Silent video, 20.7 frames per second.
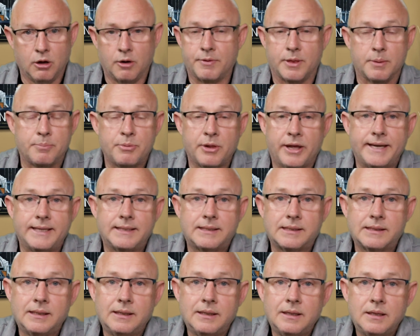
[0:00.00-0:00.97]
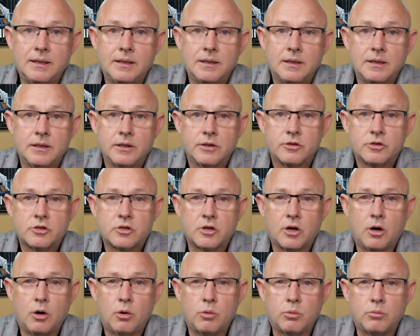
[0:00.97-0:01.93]
over the place.
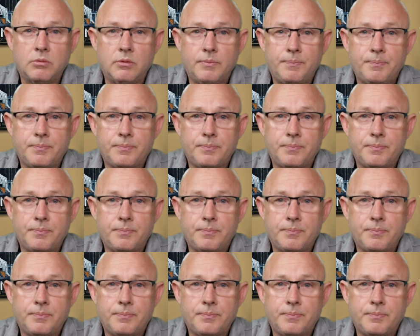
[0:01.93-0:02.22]
So